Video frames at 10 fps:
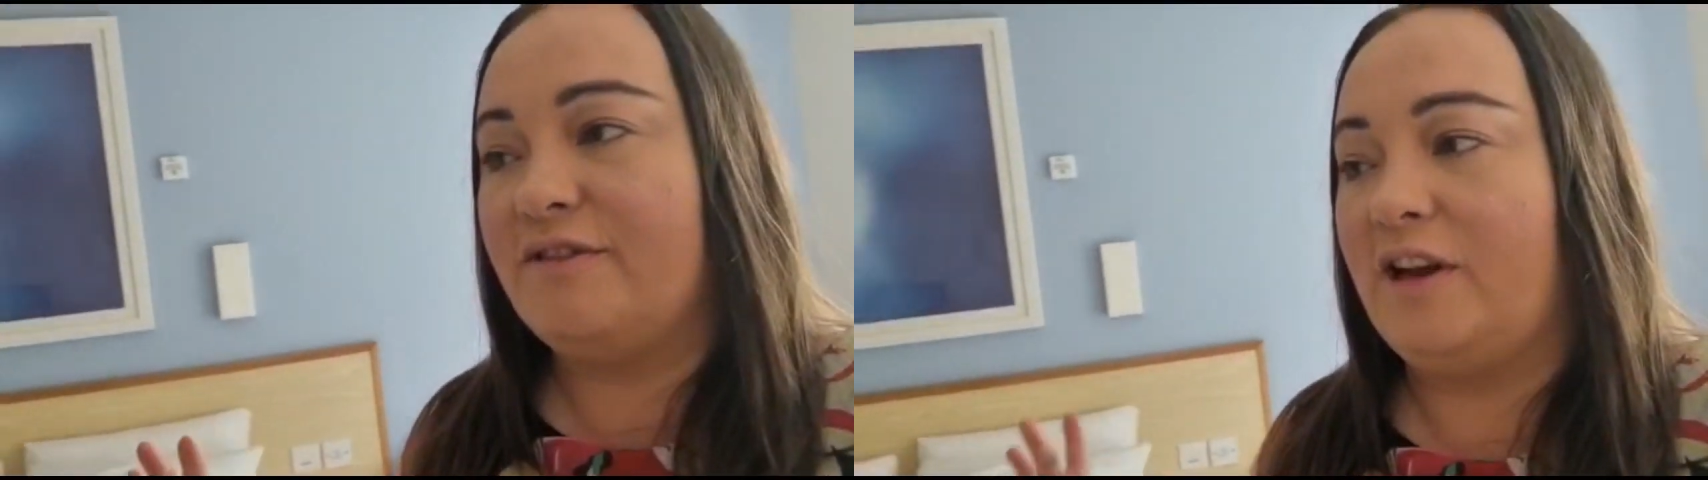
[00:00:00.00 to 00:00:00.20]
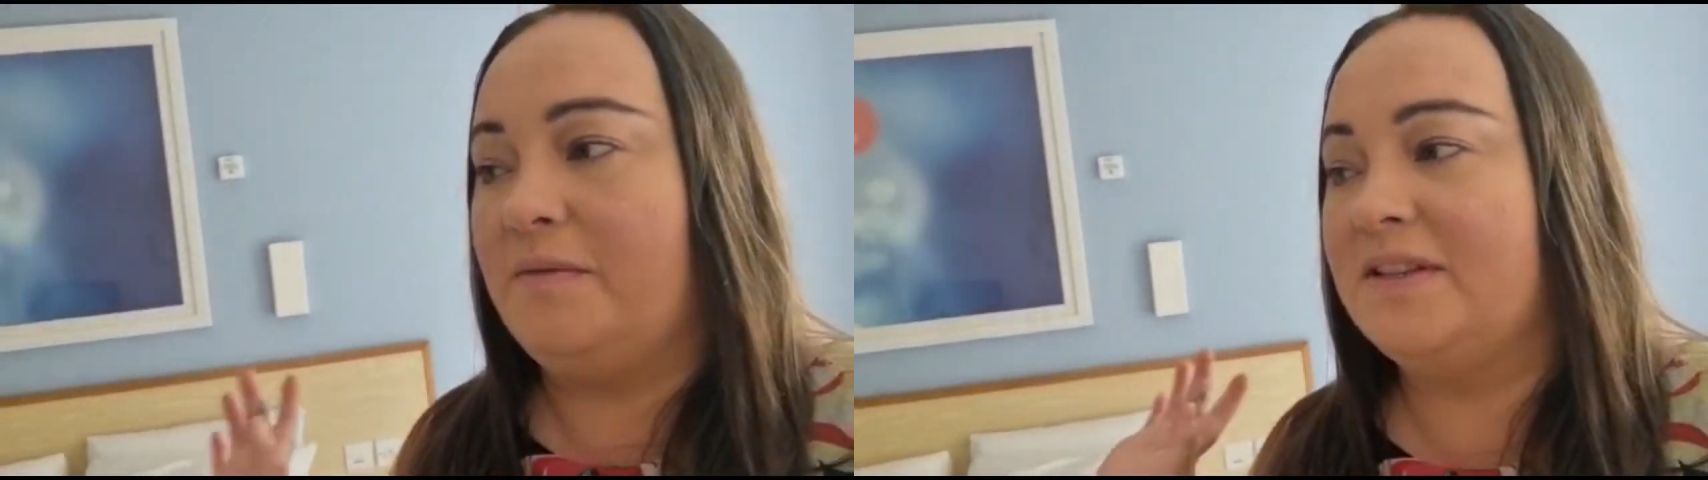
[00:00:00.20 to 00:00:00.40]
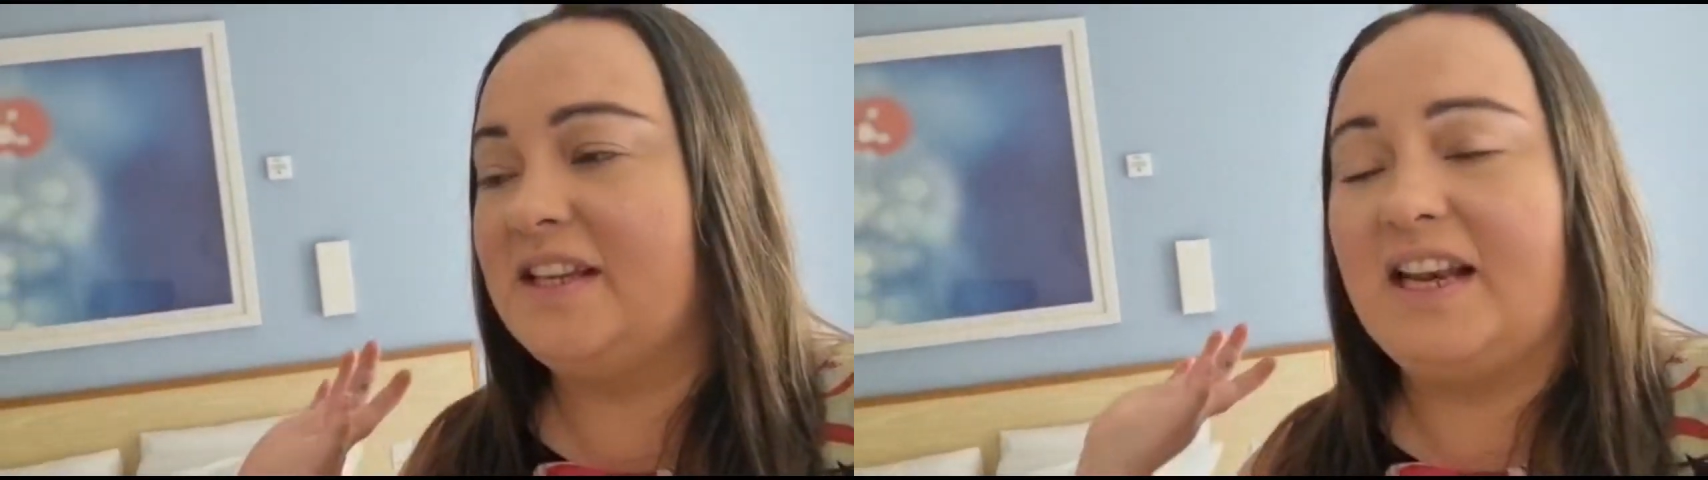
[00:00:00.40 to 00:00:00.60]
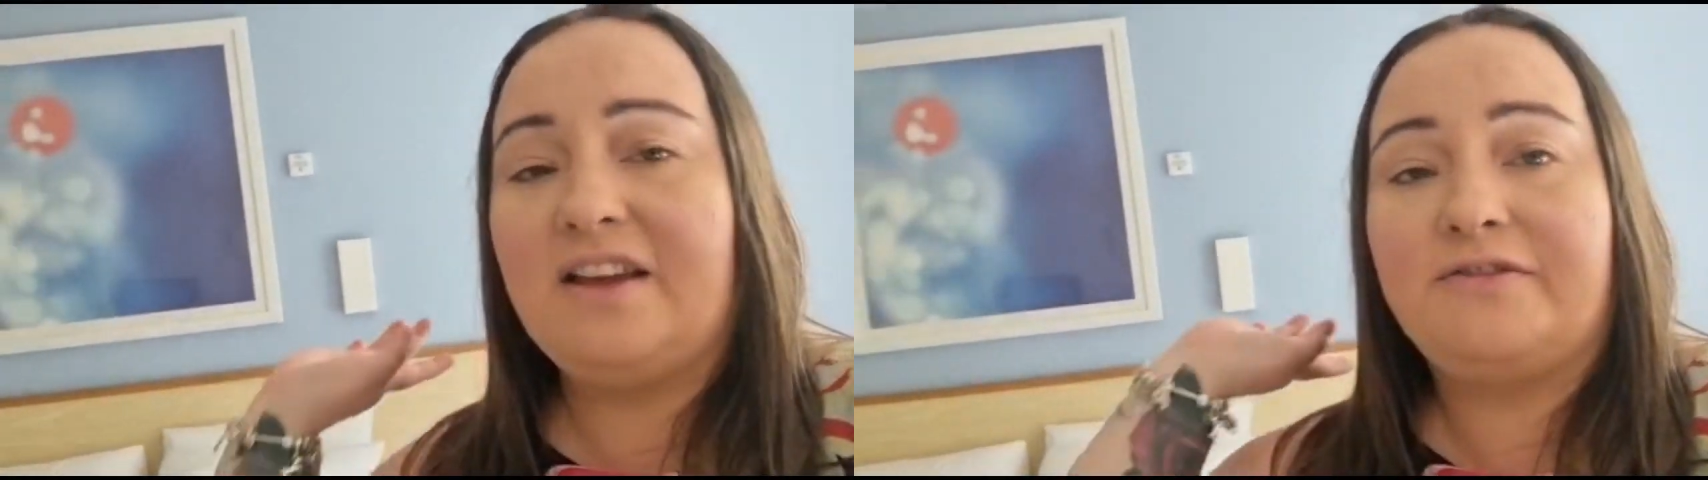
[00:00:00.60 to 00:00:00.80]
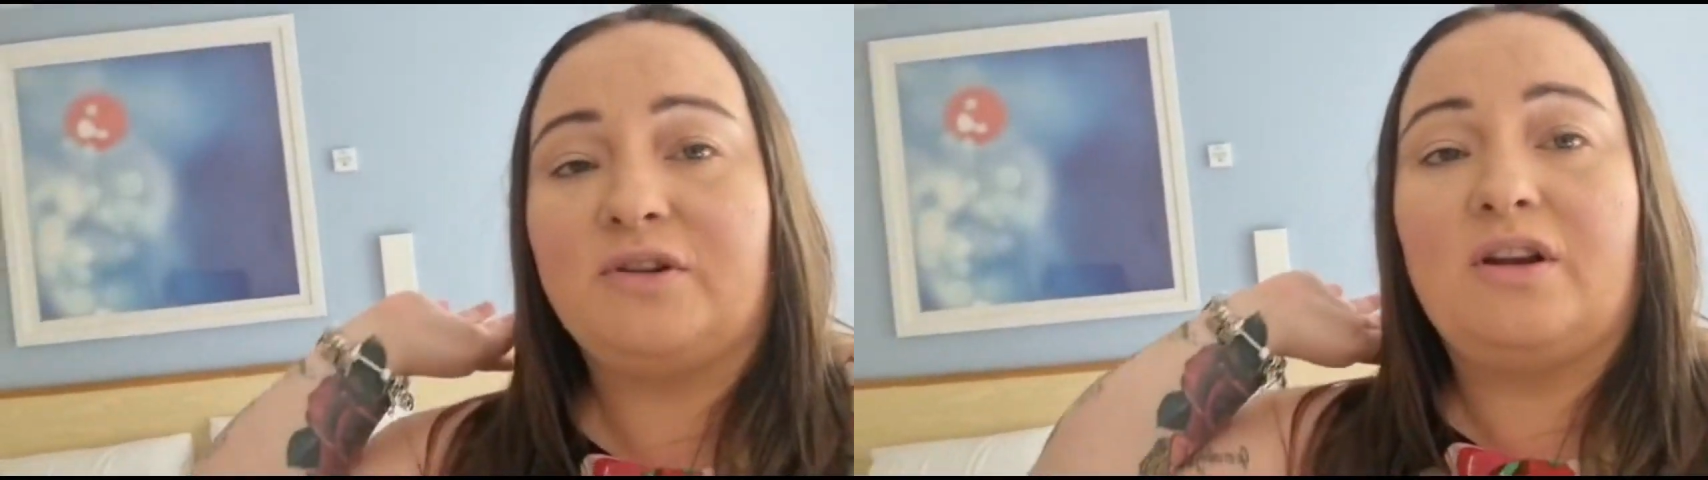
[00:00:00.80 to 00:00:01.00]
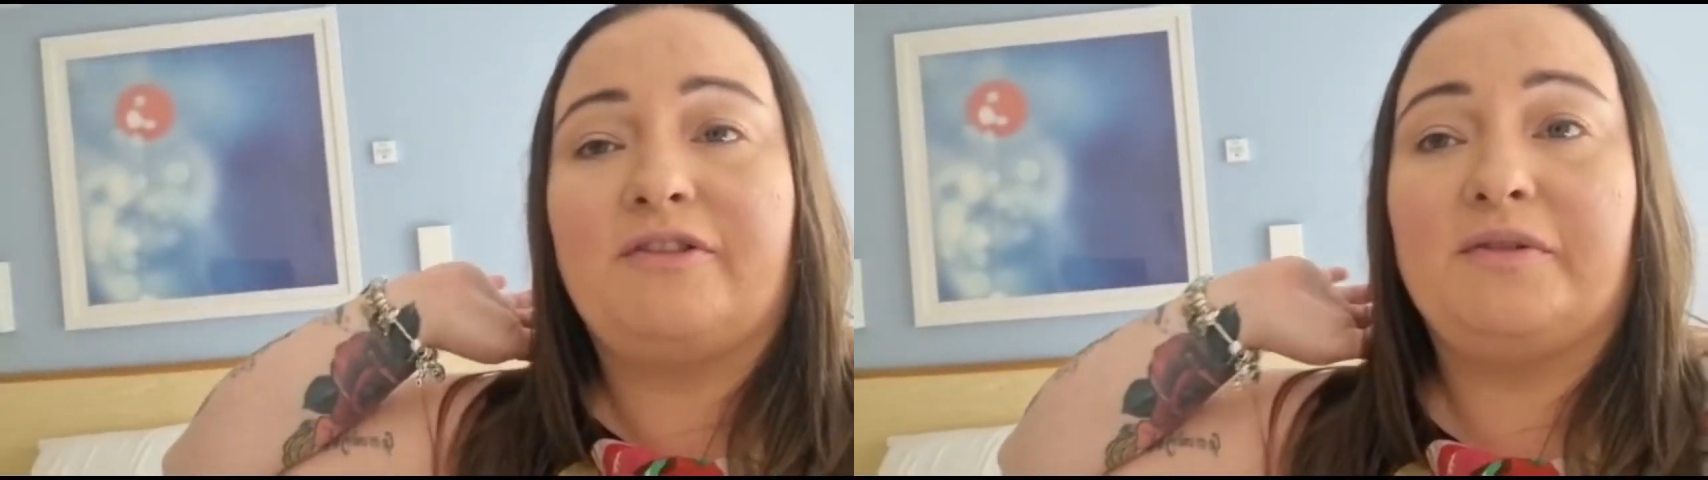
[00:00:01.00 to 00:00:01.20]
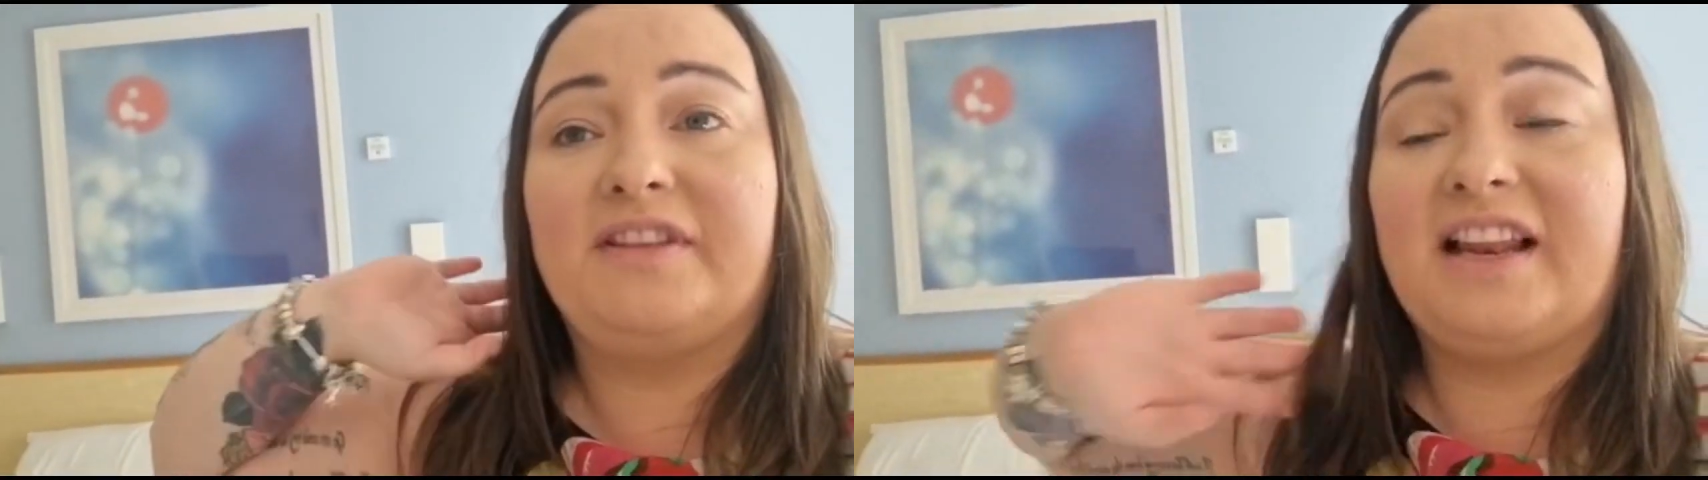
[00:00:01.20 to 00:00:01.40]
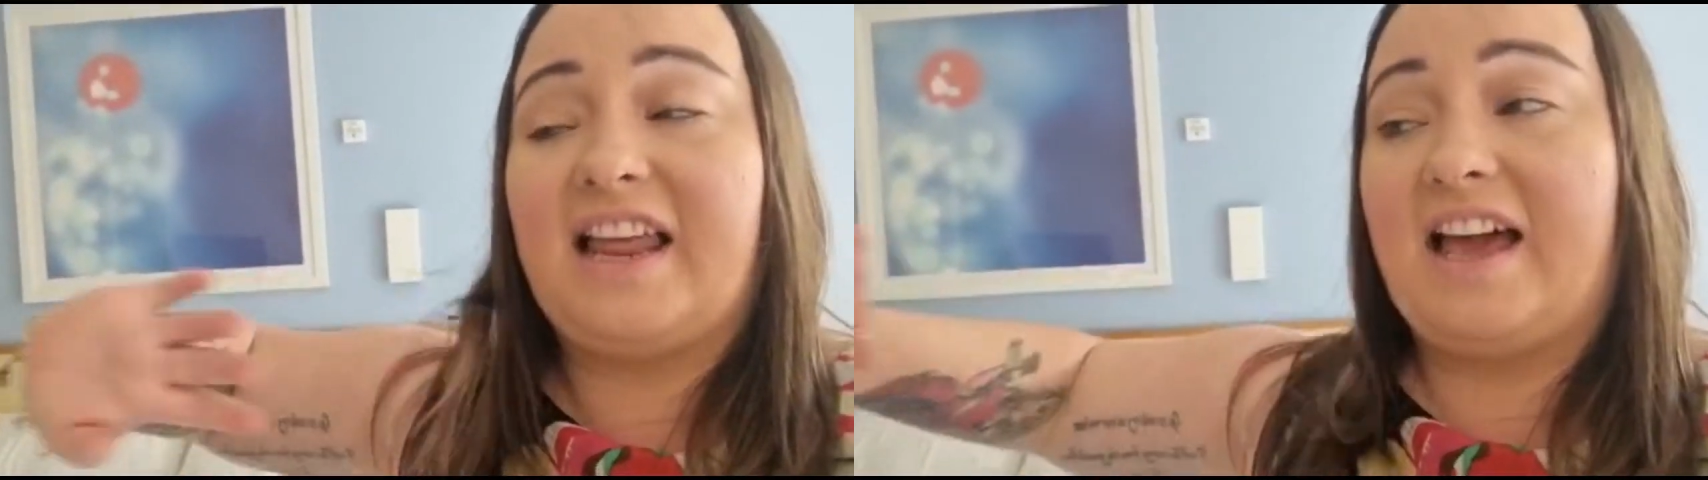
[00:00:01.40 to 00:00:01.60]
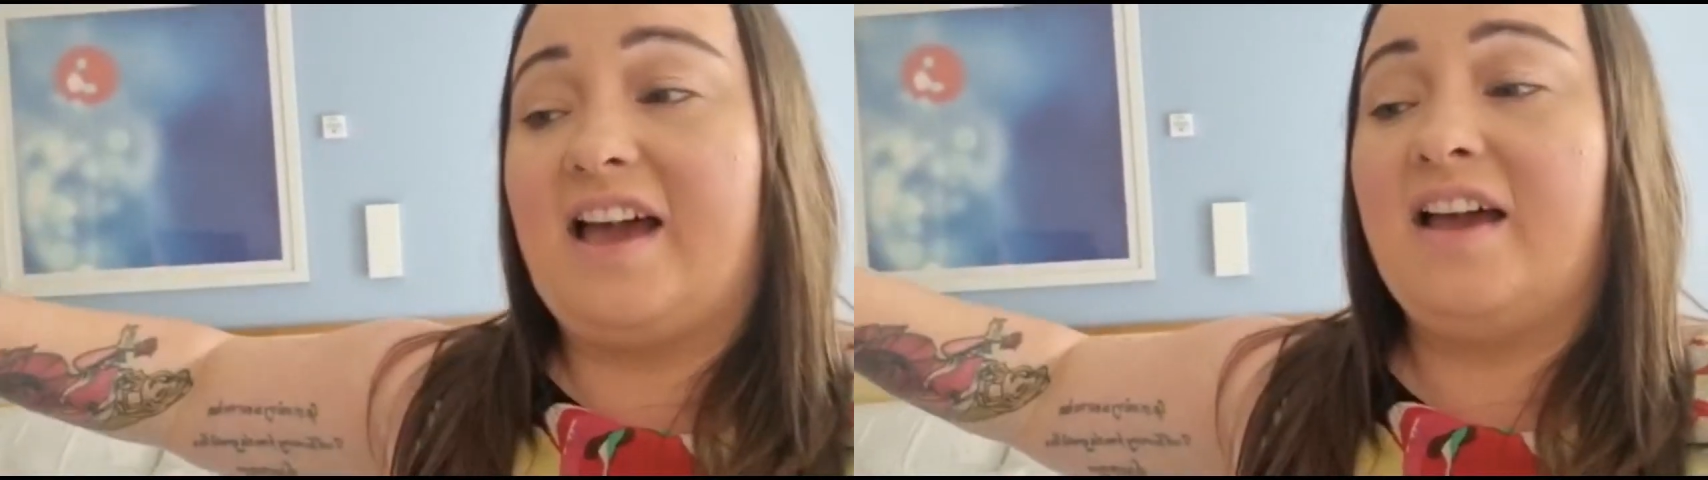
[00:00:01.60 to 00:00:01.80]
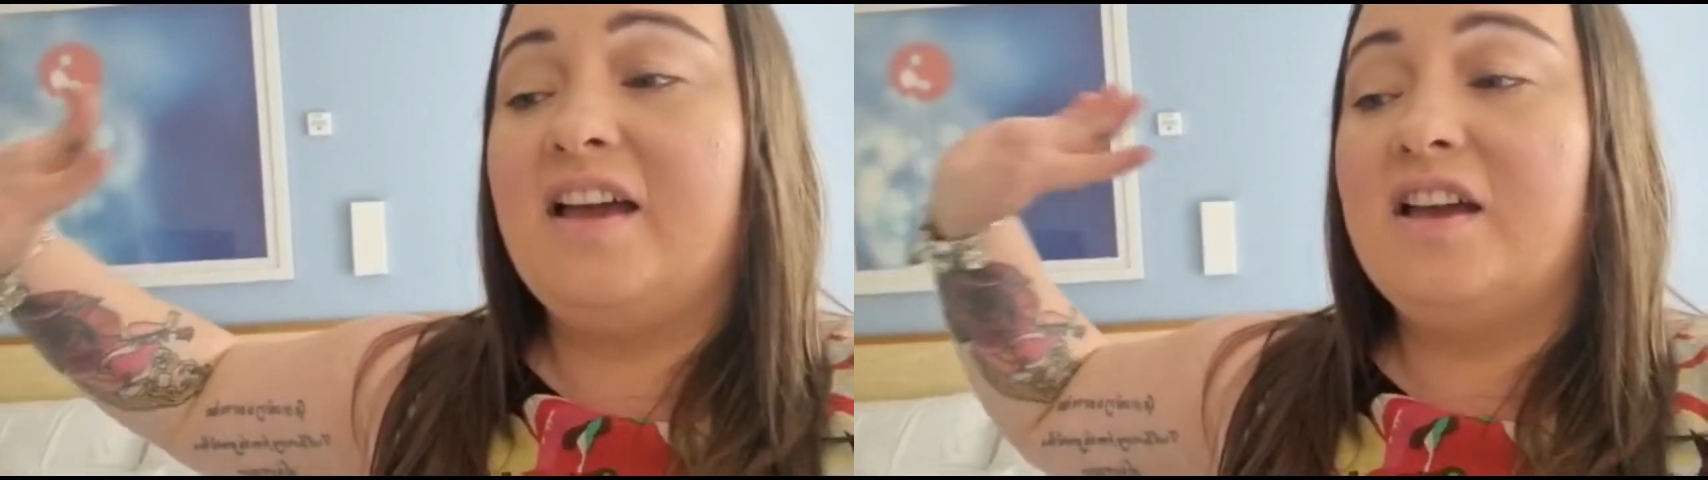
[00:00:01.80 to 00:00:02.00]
room because I left Oliver with Claire.